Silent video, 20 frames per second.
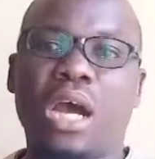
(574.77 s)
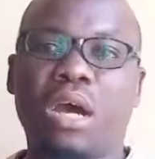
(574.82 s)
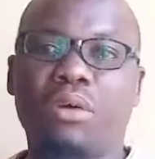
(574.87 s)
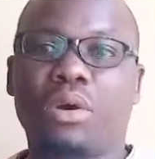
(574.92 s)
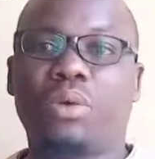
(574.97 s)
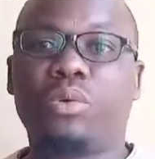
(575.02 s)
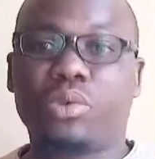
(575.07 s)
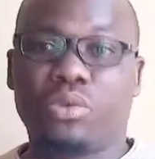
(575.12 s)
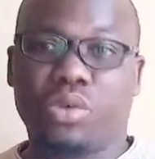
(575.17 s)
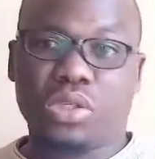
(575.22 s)

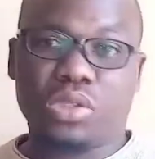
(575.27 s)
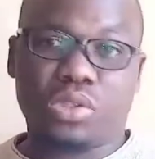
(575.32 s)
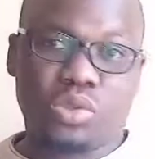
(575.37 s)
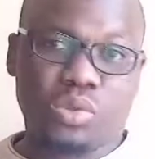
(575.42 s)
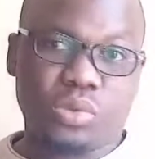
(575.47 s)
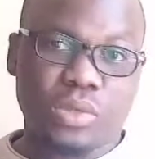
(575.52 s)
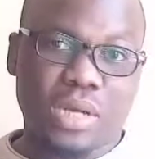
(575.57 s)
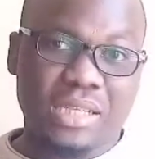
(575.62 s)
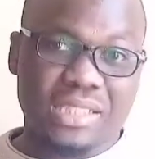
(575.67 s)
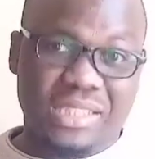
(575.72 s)
How are we going
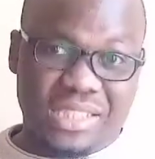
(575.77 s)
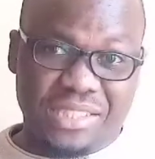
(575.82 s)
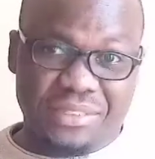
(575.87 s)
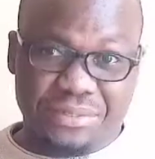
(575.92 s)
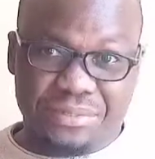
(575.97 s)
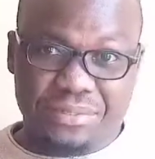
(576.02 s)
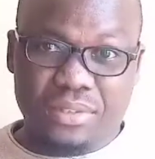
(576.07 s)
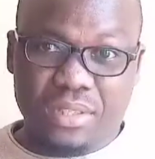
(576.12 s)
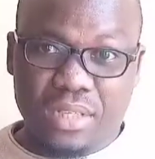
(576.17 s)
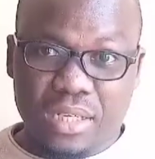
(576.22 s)
to
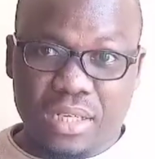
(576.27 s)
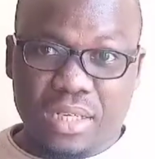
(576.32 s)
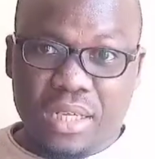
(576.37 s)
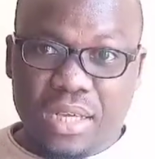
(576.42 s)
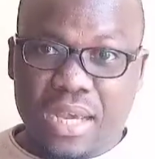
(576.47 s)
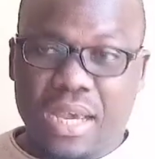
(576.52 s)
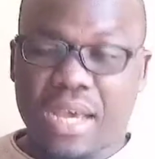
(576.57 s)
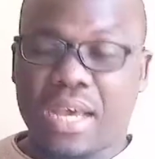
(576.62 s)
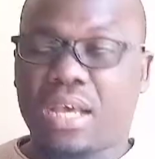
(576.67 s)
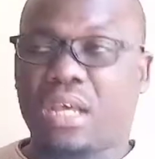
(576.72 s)
achieve
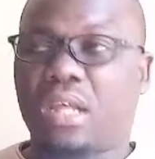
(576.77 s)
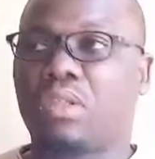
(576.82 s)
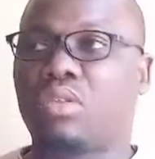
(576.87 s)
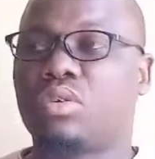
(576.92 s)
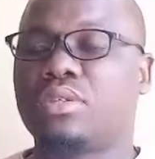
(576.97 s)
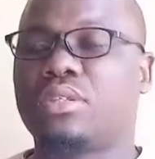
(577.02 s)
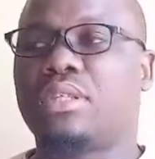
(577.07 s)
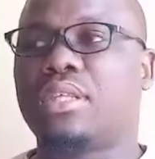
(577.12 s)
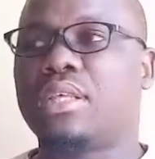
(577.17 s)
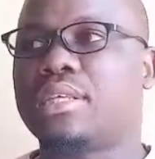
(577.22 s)

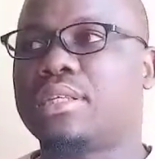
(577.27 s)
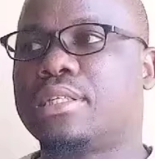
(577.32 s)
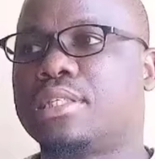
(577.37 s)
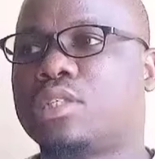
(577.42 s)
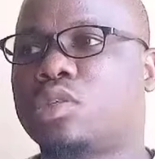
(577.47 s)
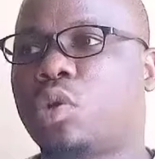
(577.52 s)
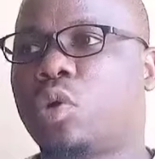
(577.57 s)
those things?